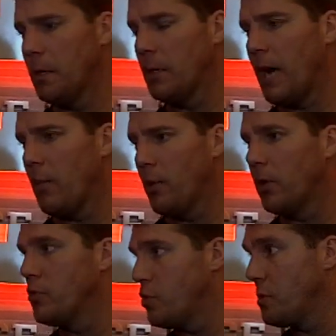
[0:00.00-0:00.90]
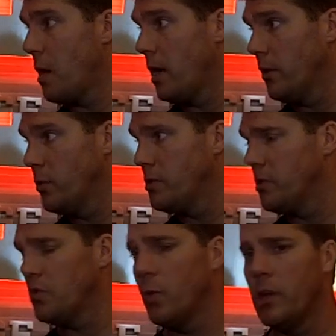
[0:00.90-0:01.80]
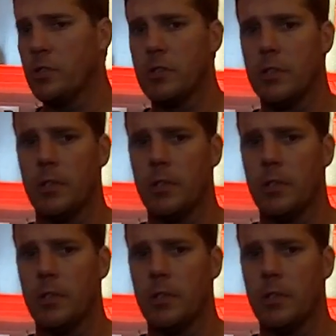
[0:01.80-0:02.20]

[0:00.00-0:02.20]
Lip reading: you know, how the players respond in those situations.